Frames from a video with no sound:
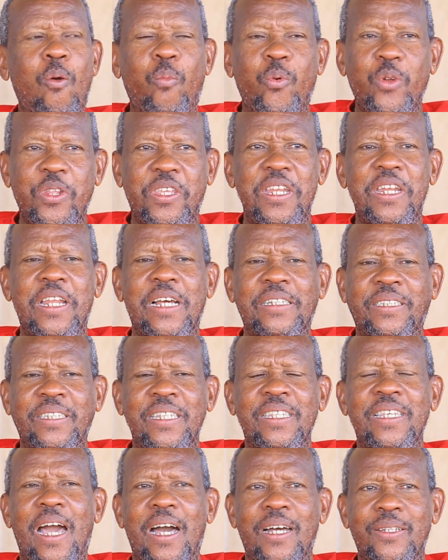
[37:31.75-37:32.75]
burya
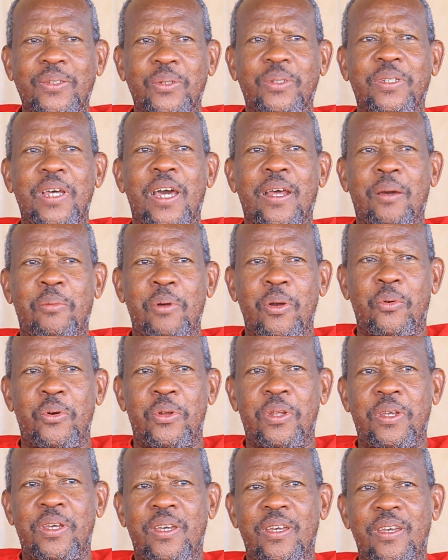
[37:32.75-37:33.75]
intasi nyazo zari
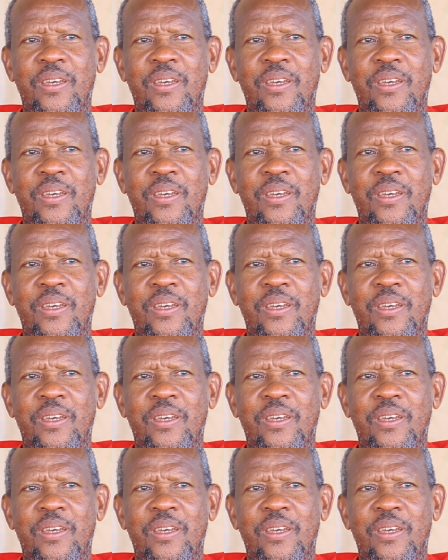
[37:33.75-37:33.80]
abagore